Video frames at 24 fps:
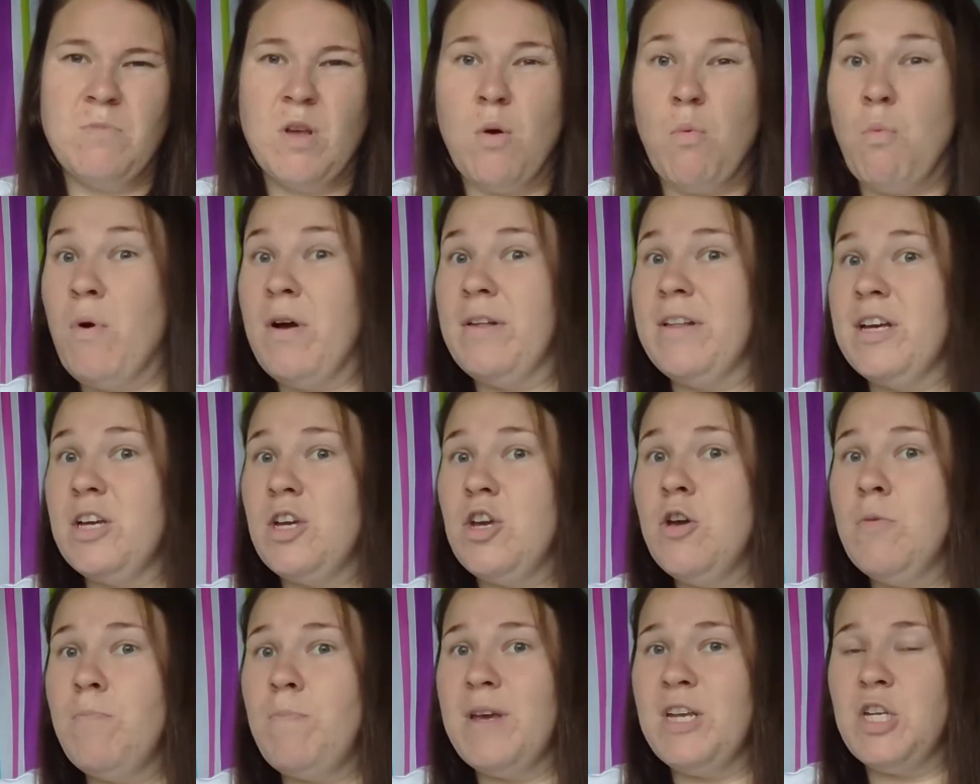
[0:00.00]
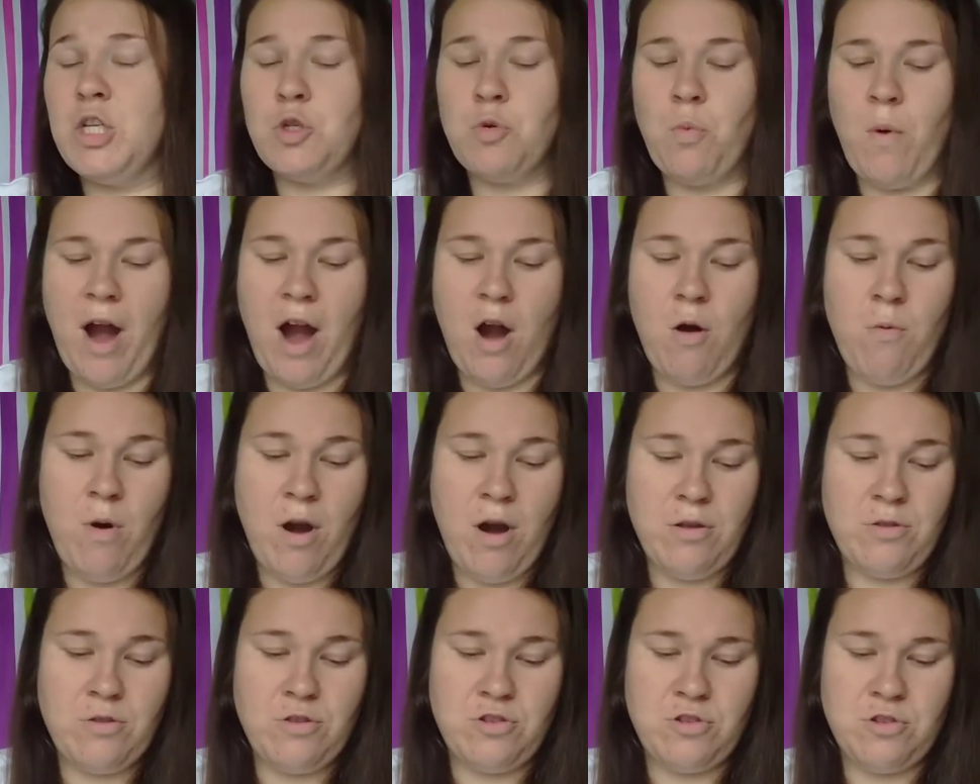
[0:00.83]
Well, it could be swear
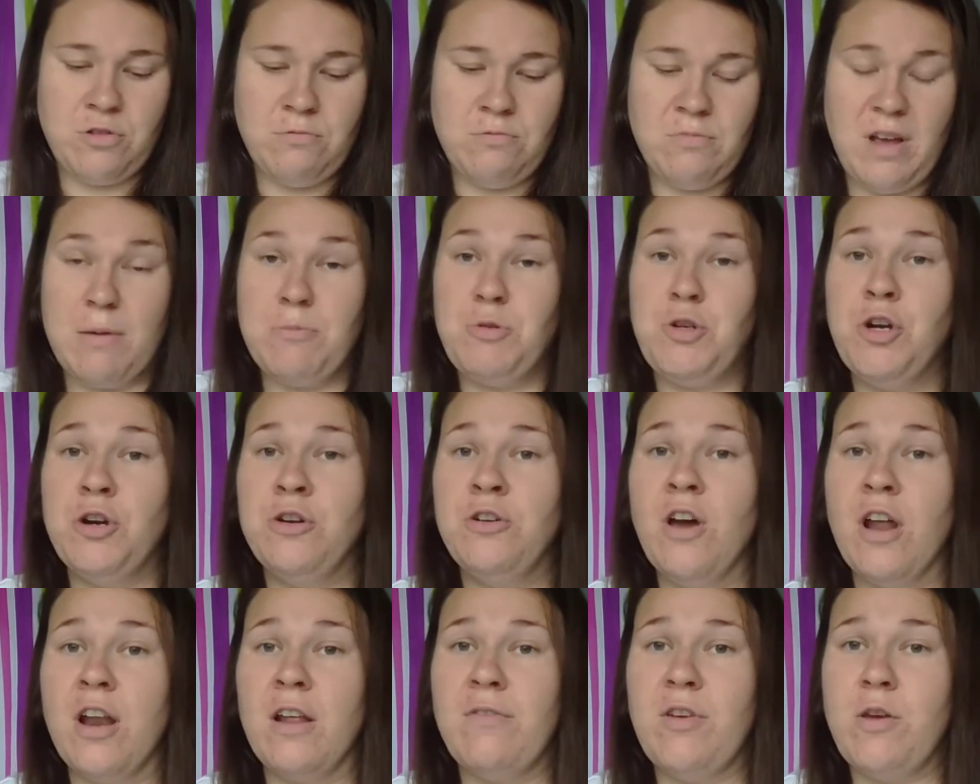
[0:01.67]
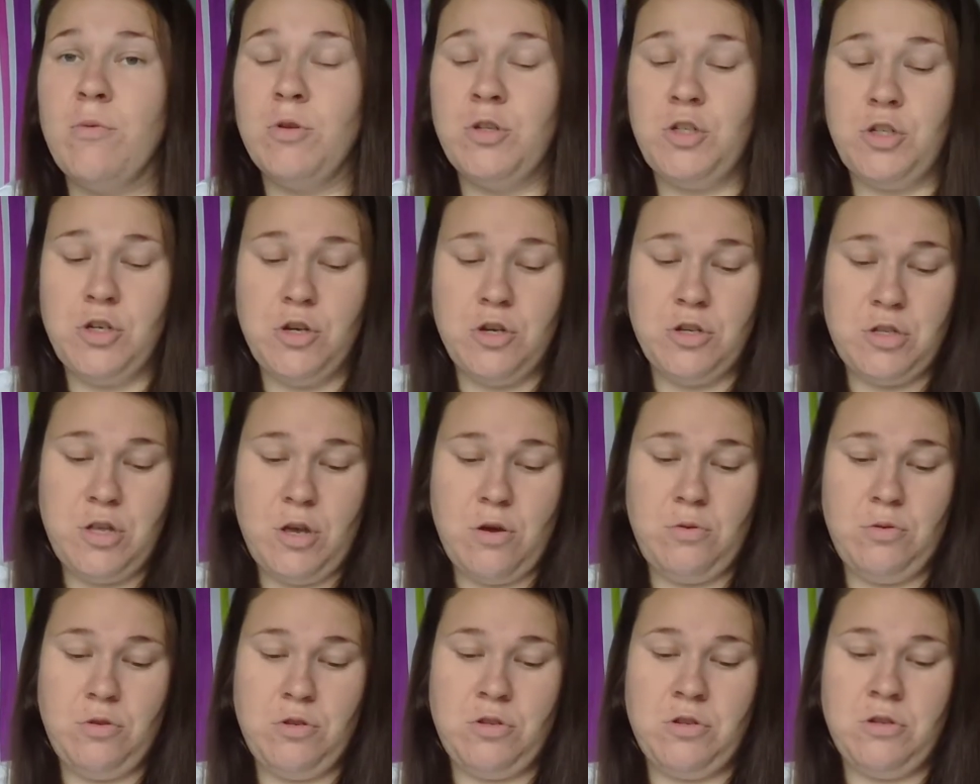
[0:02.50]
words. I'm sure none of you would use
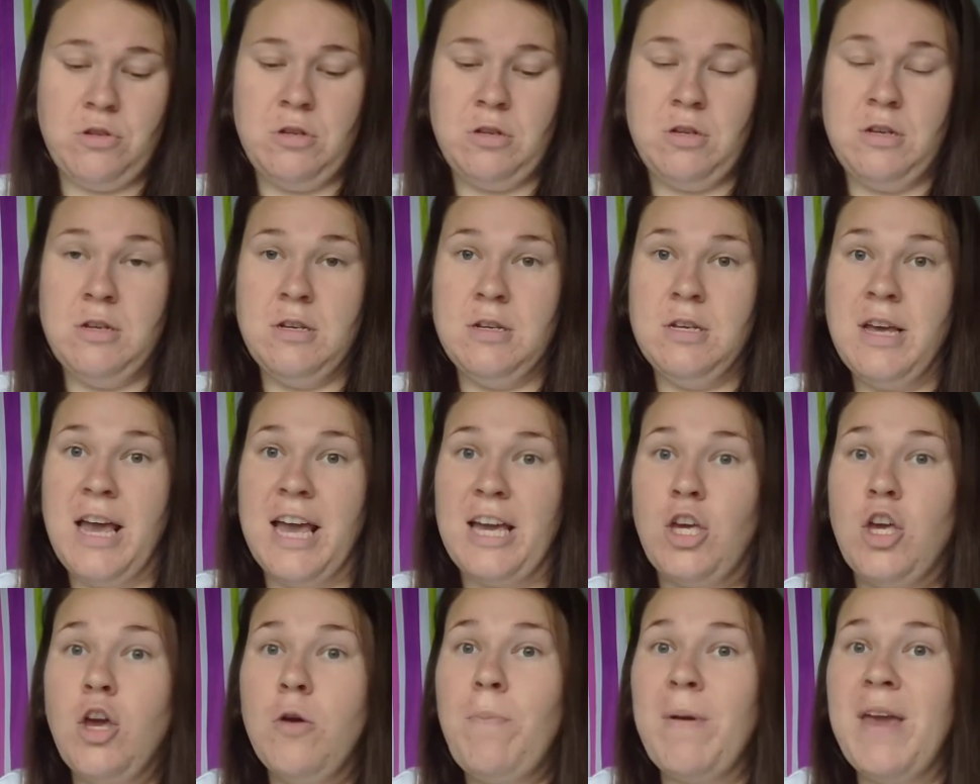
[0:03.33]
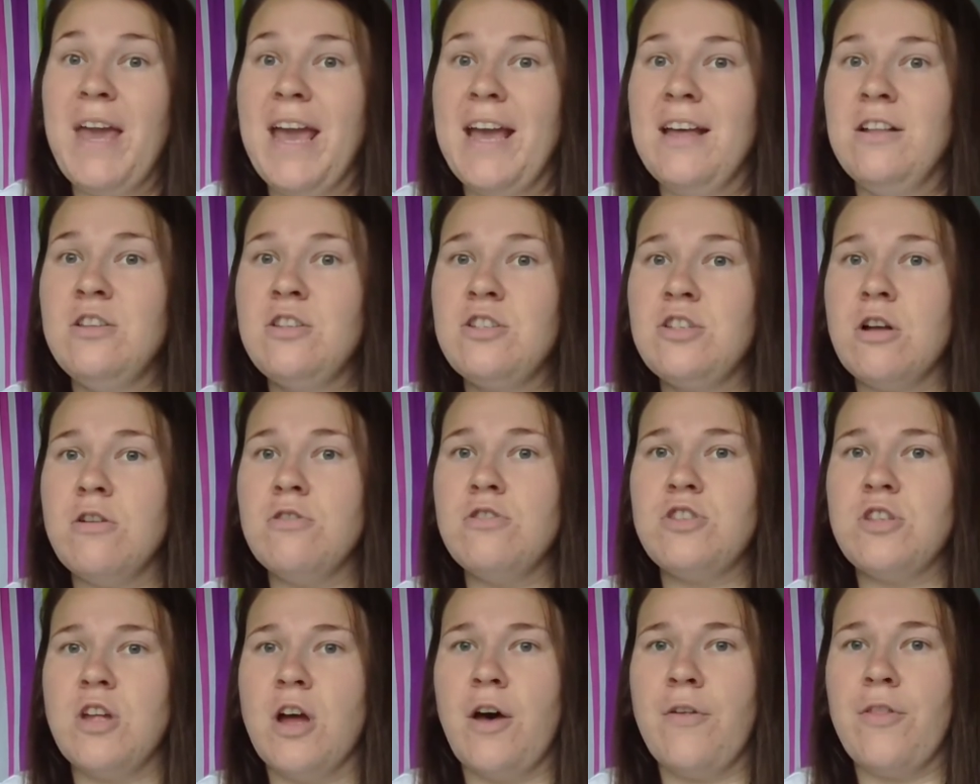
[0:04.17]
those. It could be
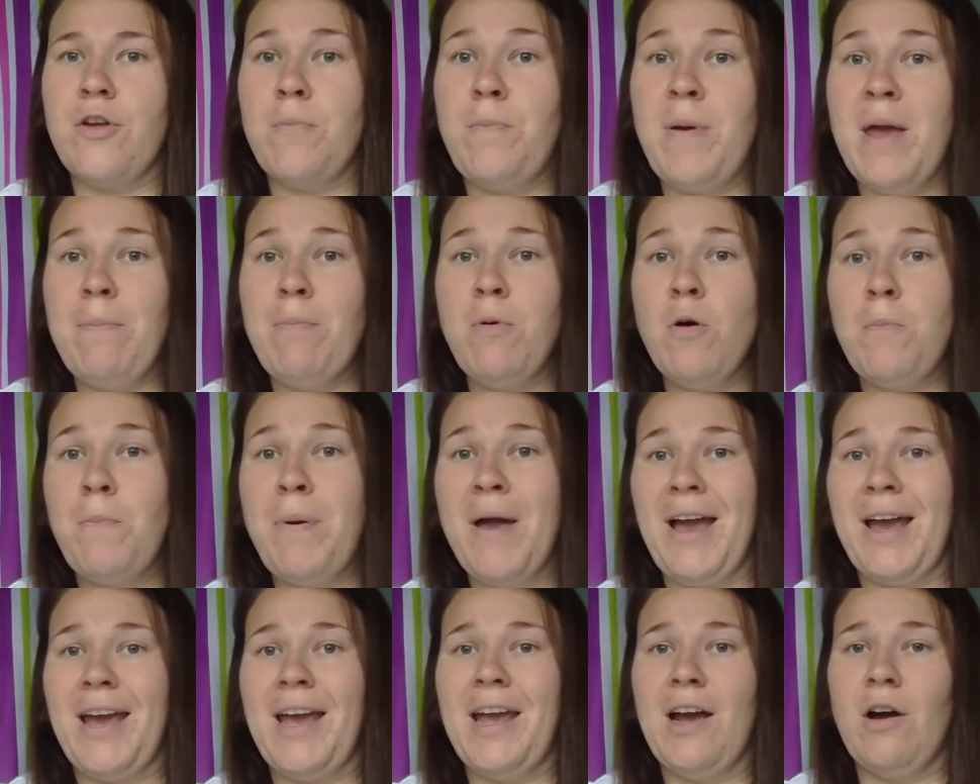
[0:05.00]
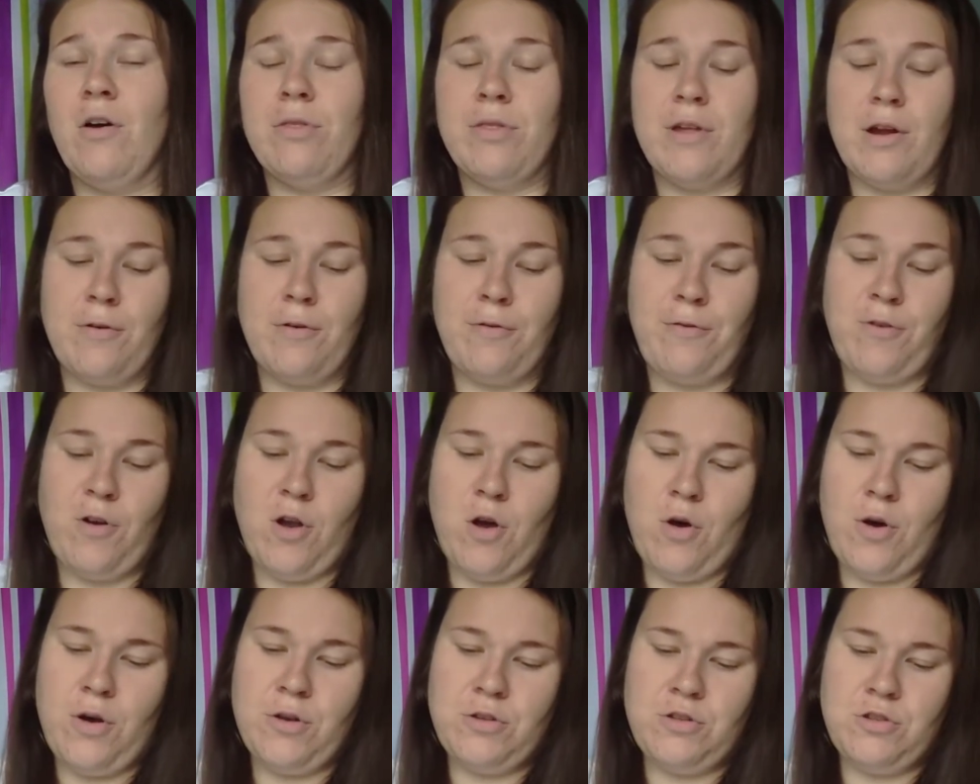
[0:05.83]
insults to other people, picking on their
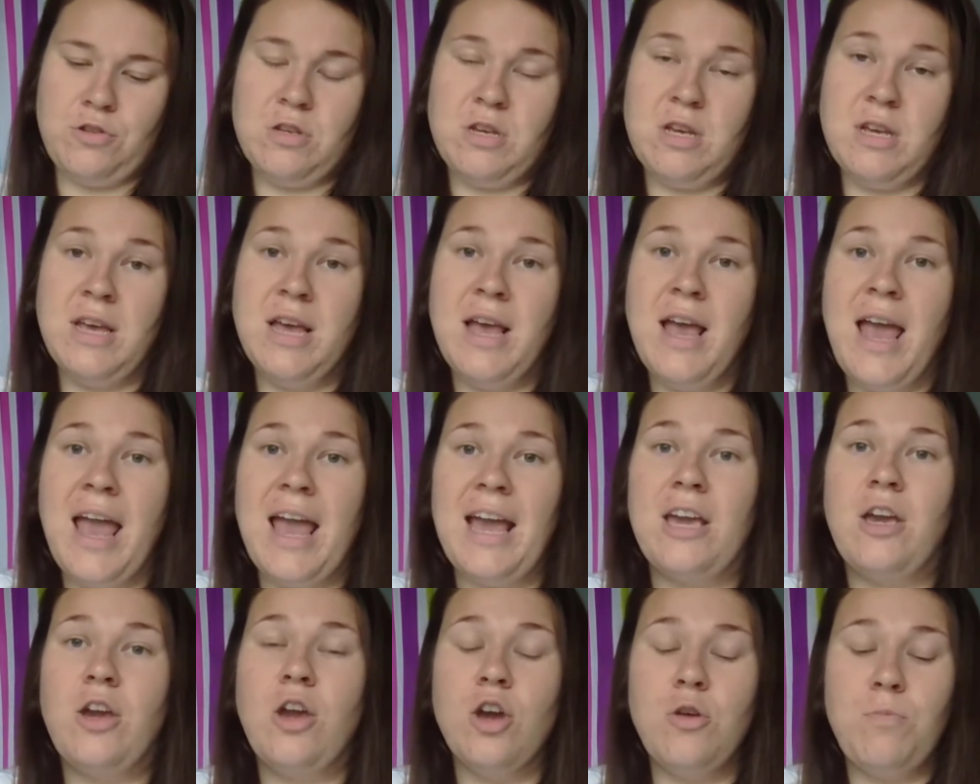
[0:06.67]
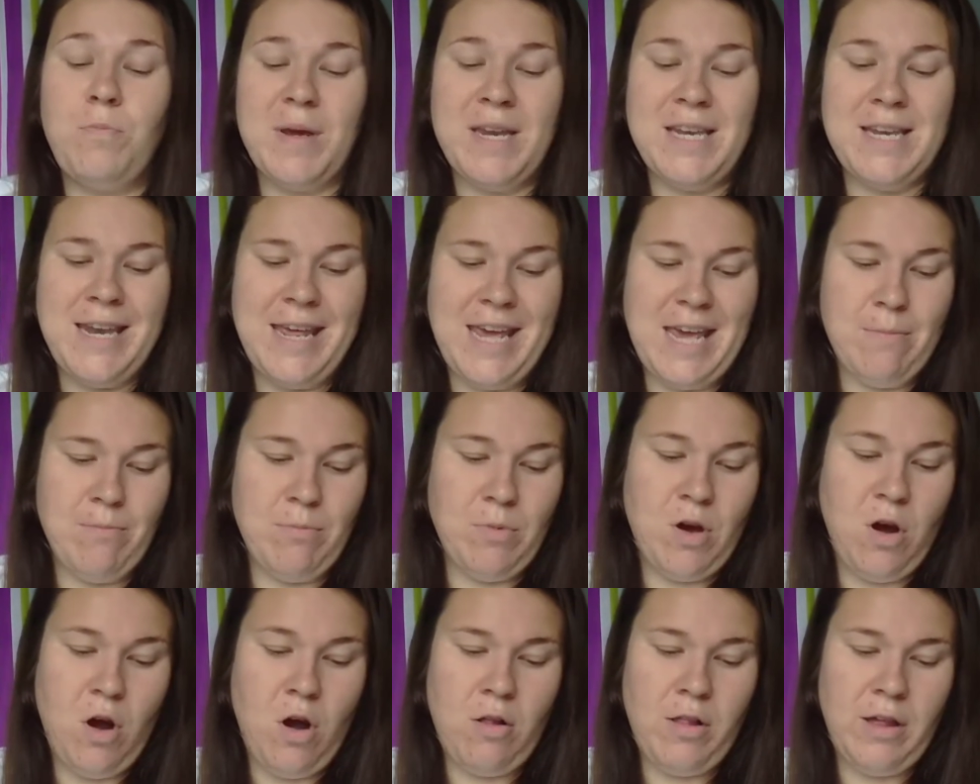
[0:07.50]
flaws. It could be name
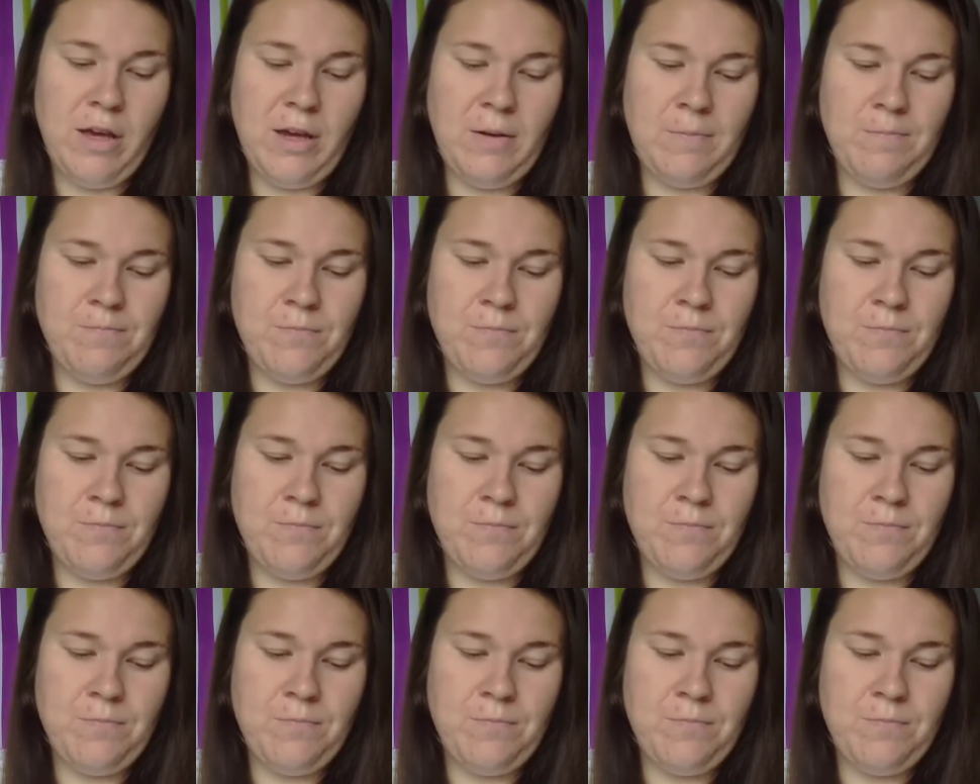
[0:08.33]
calling.